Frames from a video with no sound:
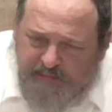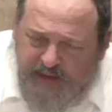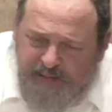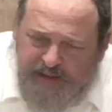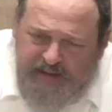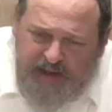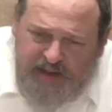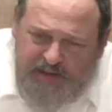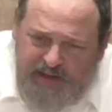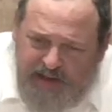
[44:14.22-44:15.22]
Maybe it's
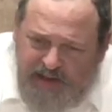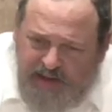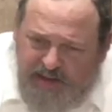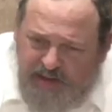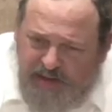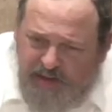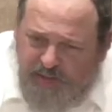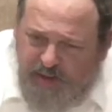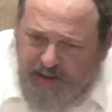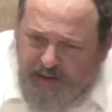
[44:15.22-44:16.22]
unlike a
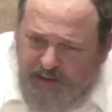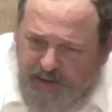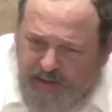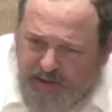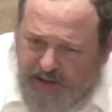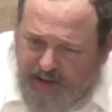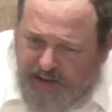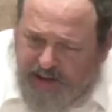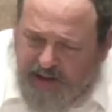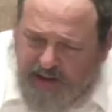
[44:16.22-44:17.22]
regular
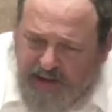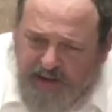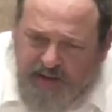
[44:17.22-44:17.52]
kli